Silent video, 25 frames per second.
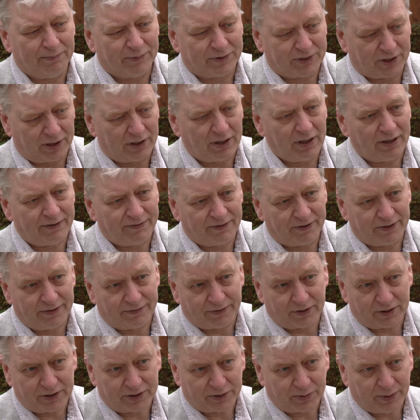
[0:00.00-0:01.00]
certainly for the
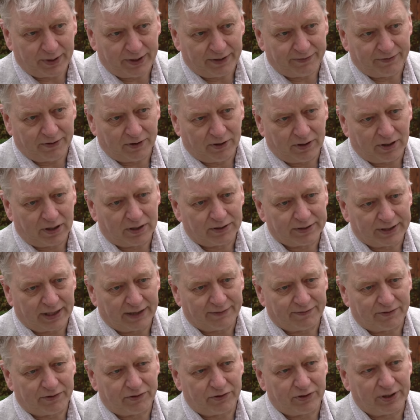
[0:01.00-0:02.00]
first 24 hours
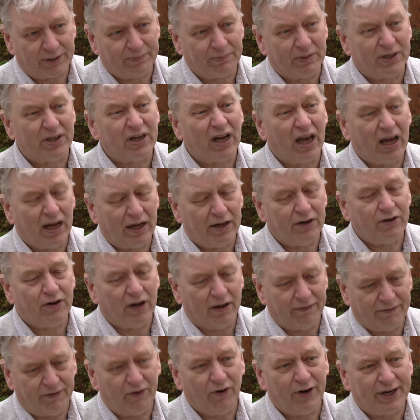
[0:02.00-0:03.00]
after treatment,
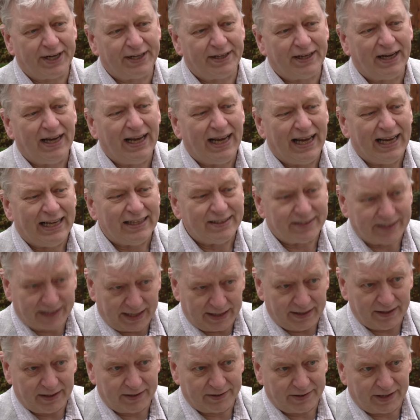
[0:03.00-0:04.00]
avoid
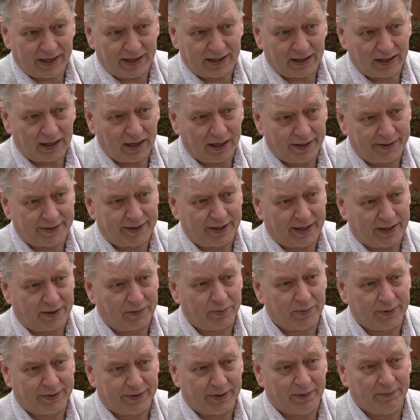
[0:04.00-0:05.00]
skin-to-skin
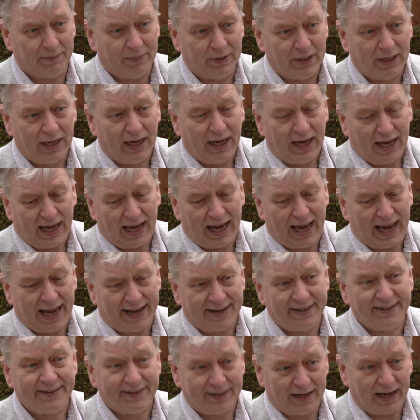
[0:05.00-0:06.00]
contact with them.
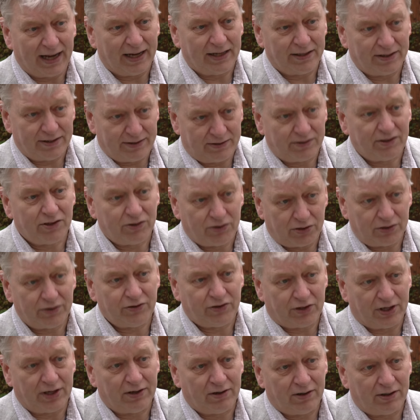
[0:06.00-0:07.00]
And you should
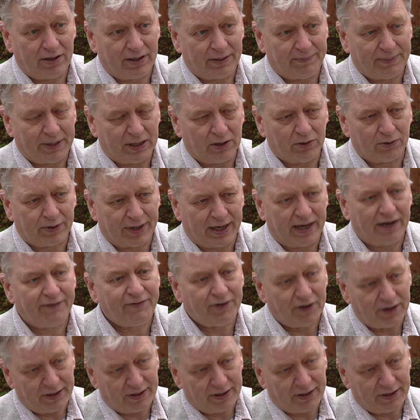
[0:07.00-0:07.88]
generally be okay.